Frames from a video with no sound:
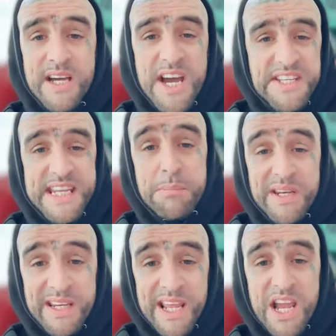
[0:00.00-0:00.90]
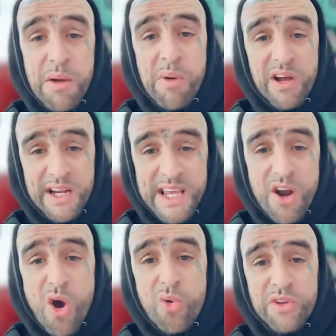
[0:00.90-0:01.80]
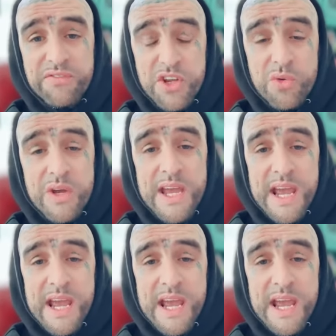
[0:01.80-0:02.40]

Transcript: a demon can come on, get a hold of you